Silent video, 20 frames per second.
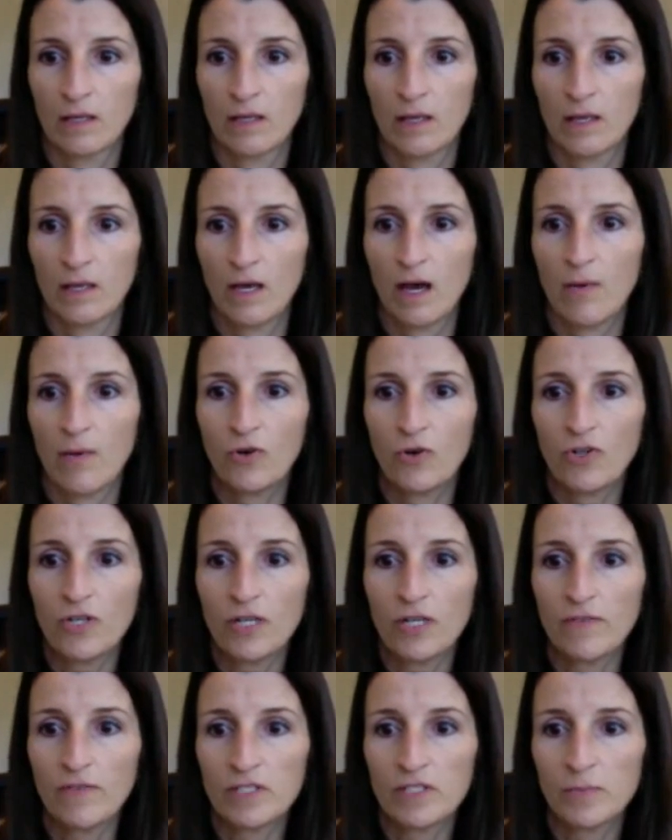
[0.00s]
I'm wondering
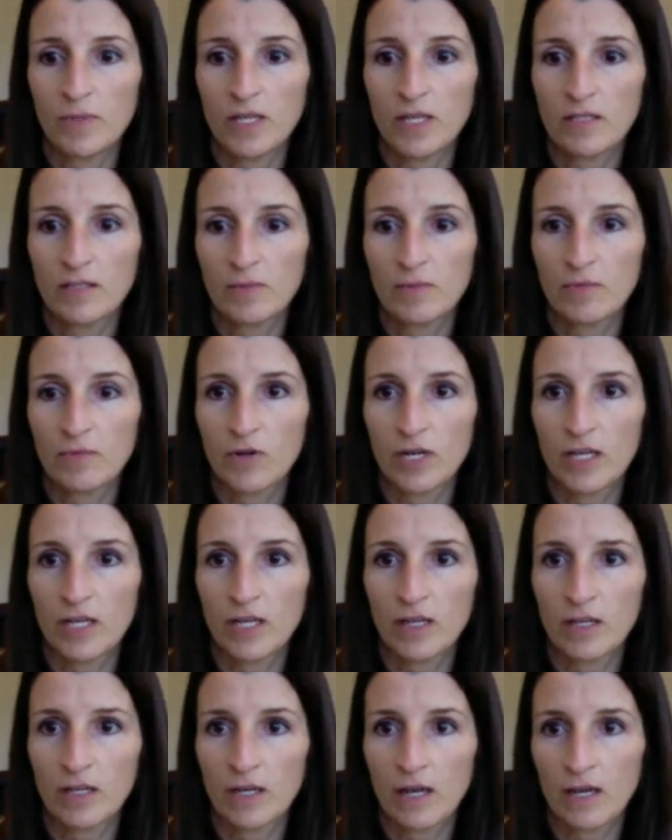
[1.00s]
if it's because I'm running
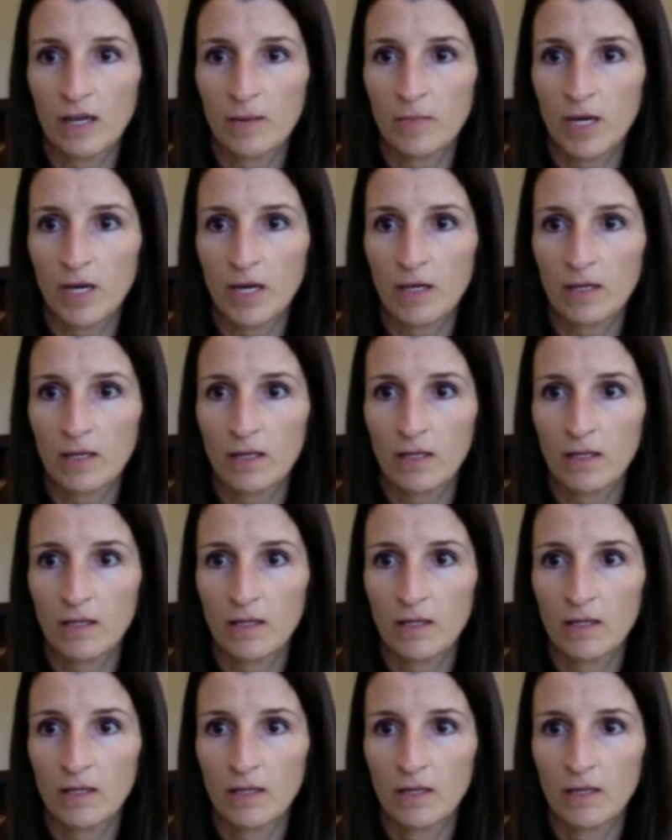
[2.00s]
on an iMac.
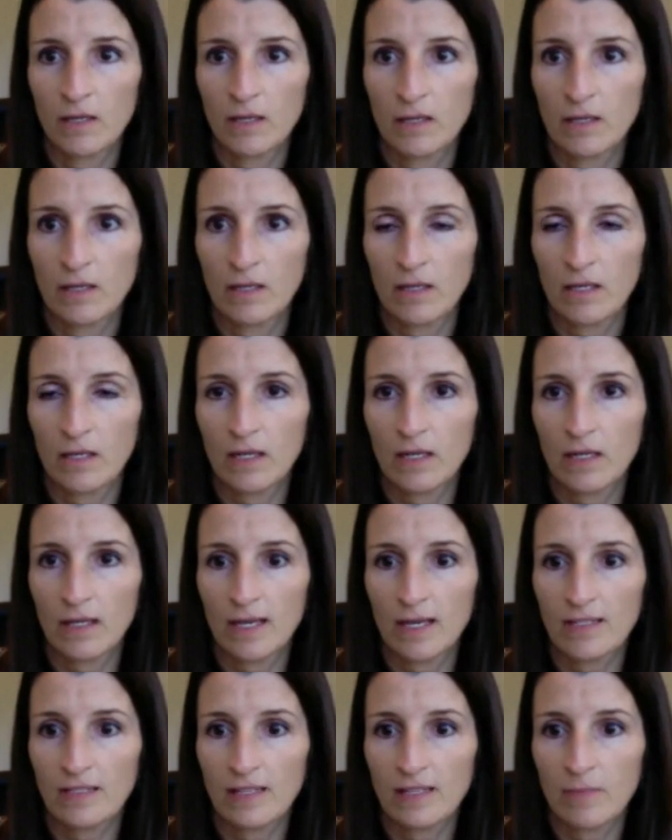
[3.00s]
And
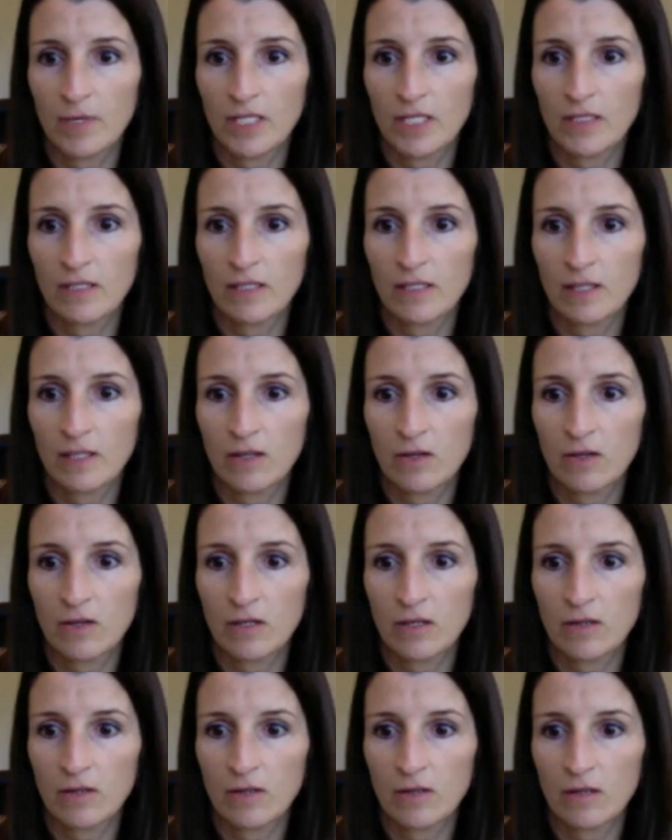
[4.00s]
last time I did it on
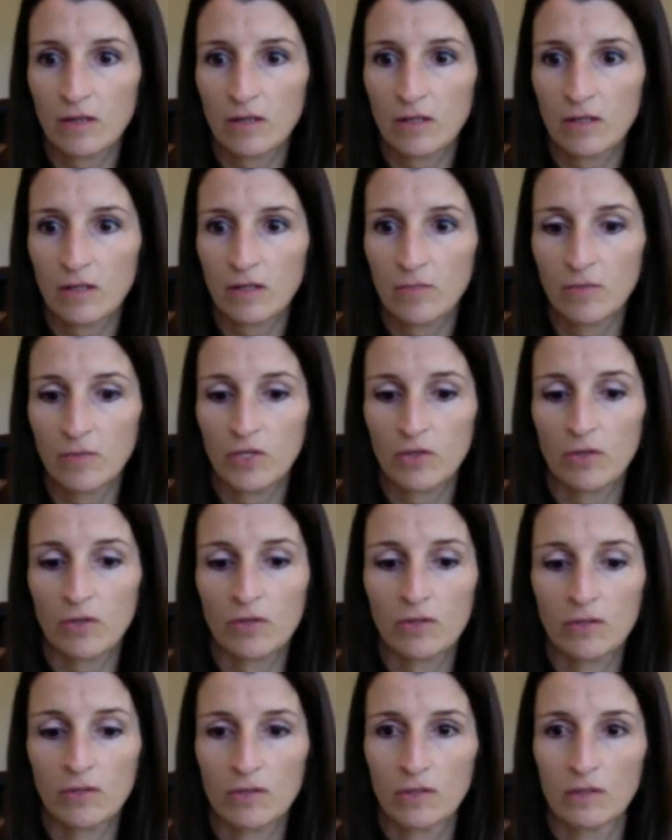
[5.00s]
a computer,
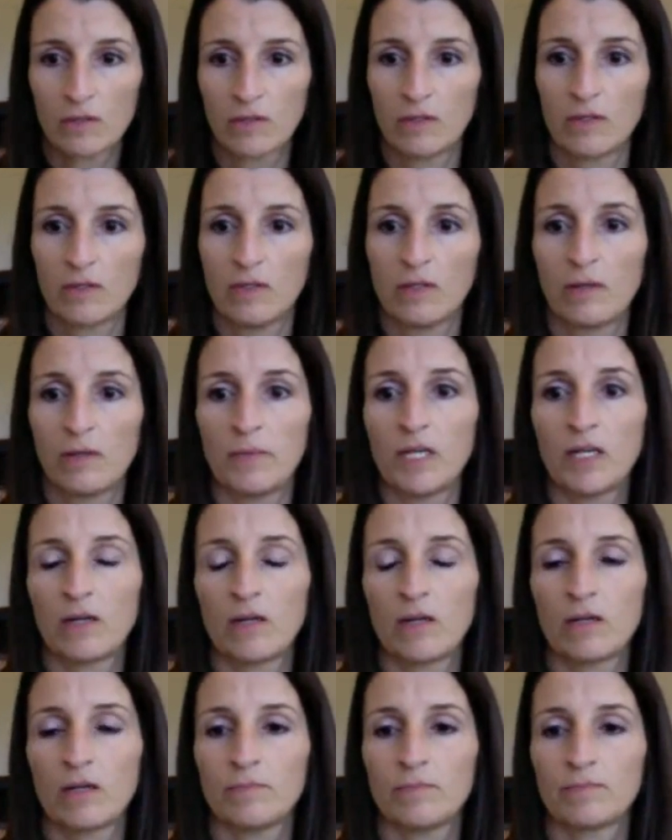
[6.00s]
on
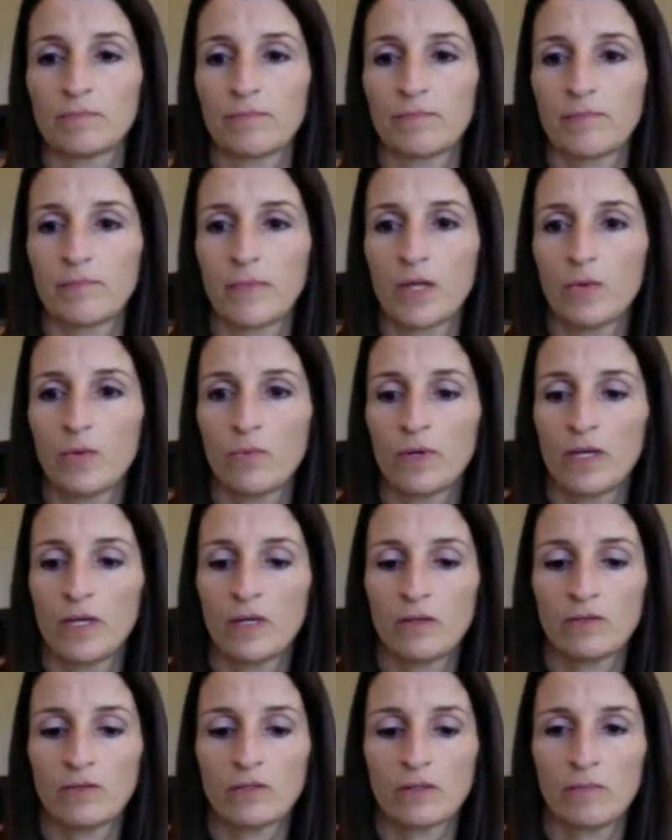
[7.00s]
a
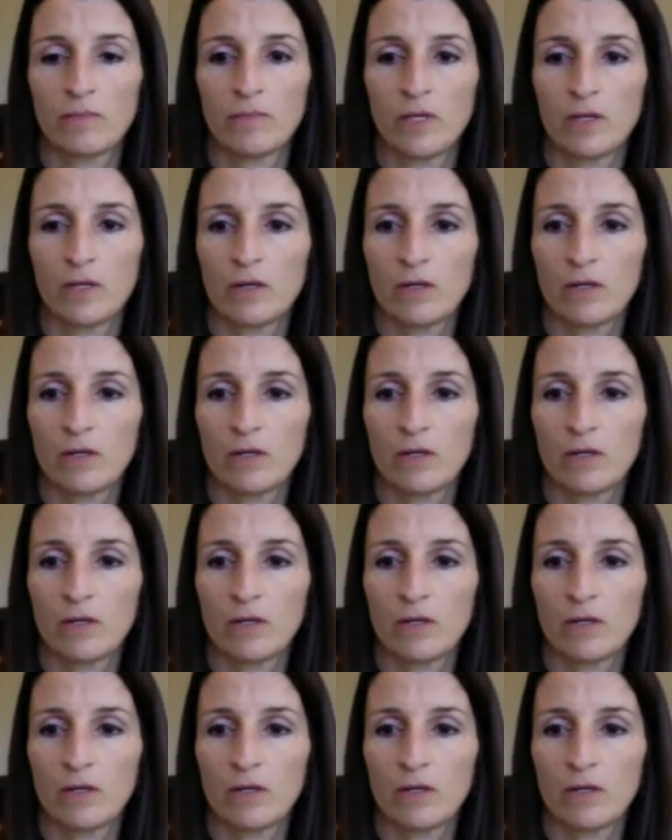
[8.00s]
Windows computer.